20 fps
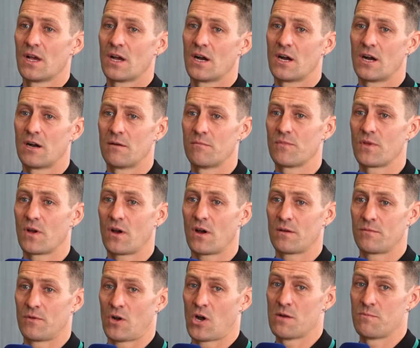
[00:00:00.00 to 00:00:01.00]

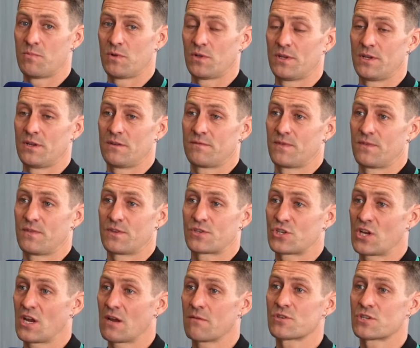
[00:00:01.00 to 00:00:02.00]
I believe that the
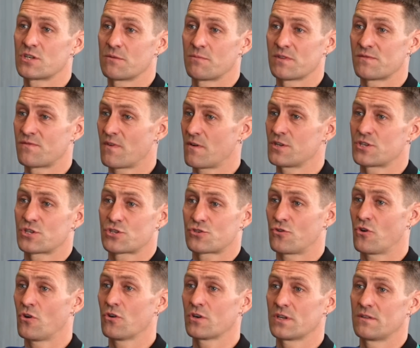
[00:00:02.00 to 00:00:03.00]
championship is very
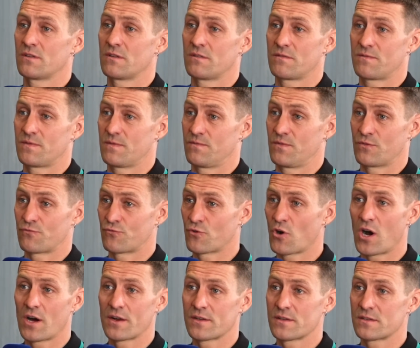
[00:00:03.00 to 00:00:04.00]
strong in that the
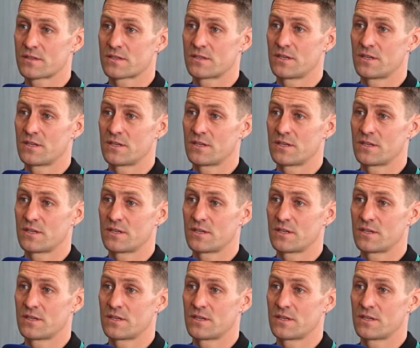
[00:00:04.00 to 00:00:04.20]
riders,